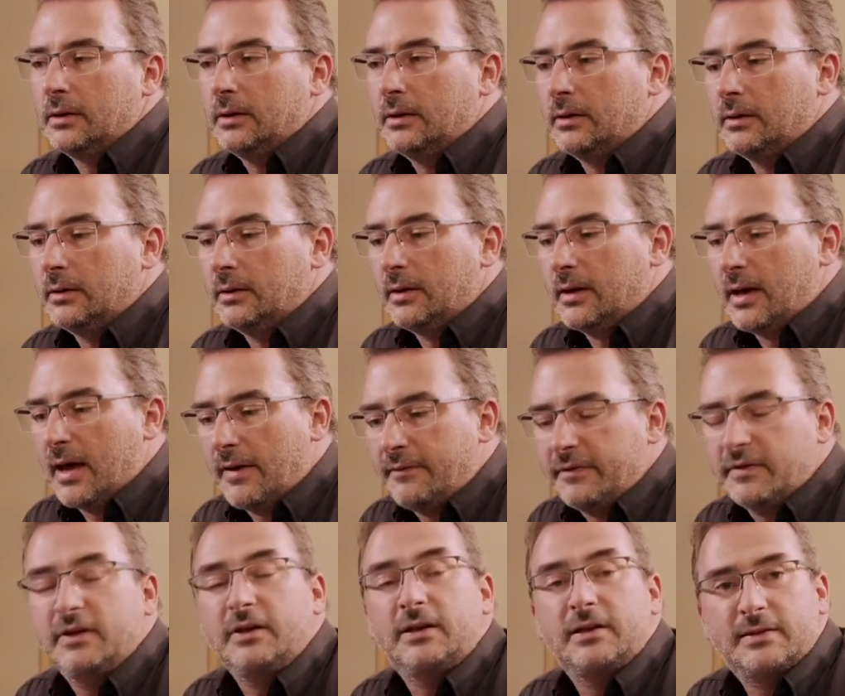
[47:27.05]

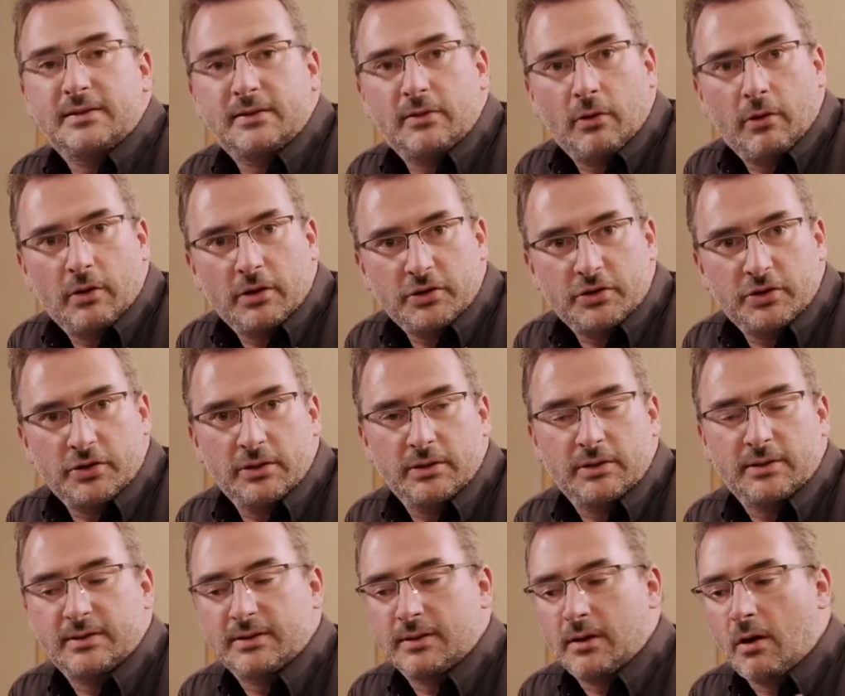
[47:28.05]
having
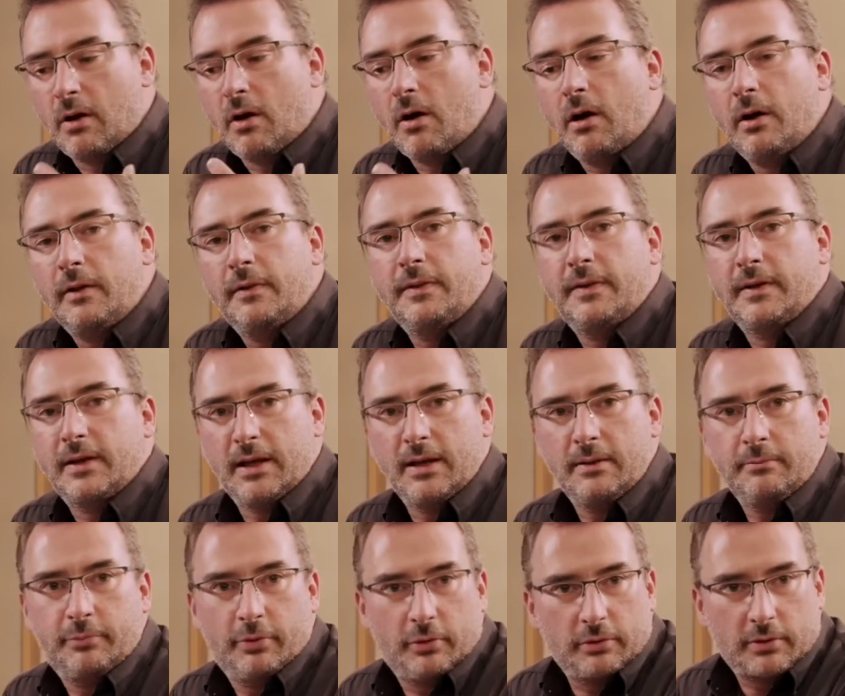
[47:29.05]
distortions on the
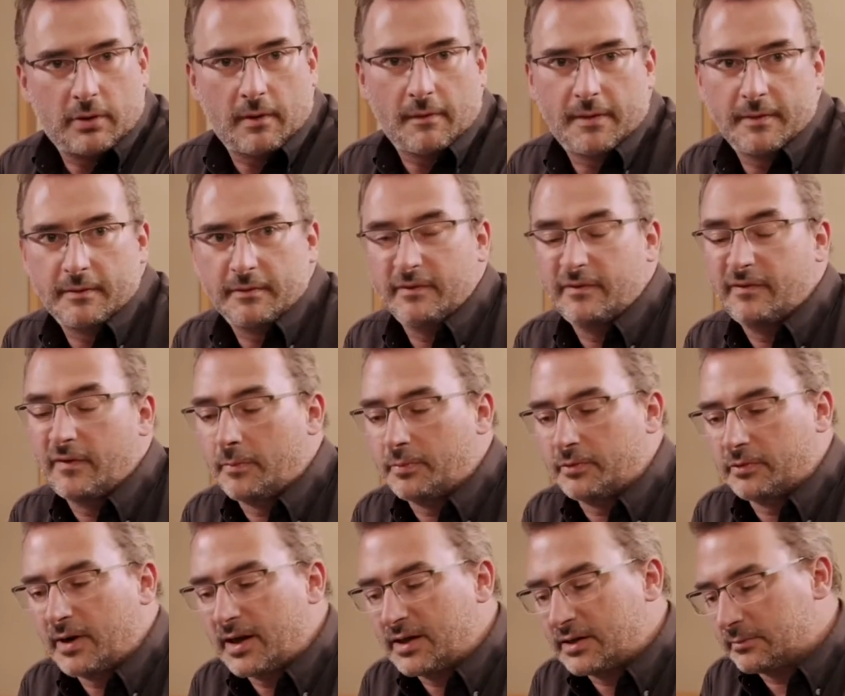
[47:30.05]
input of the
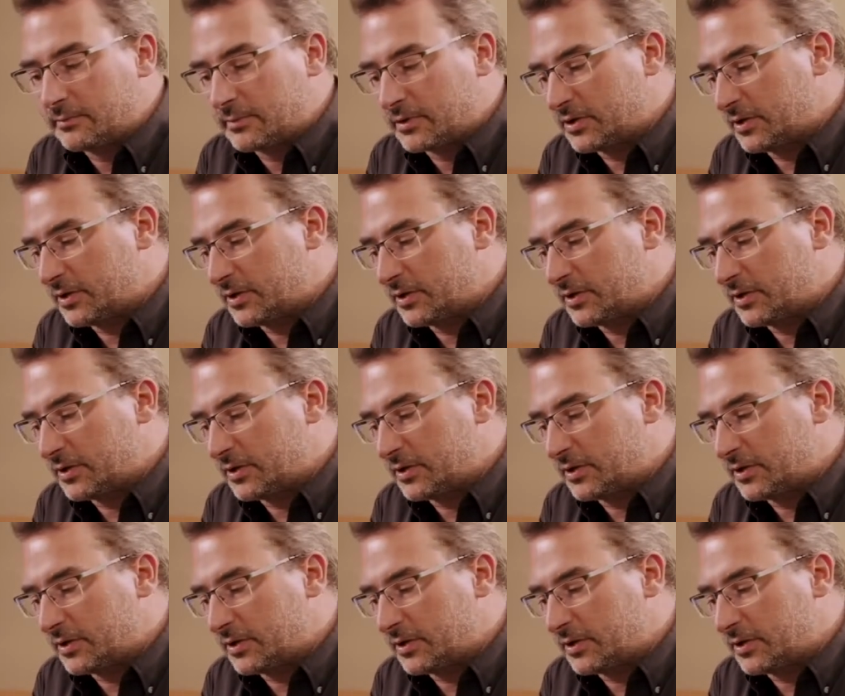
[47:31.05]
reverberation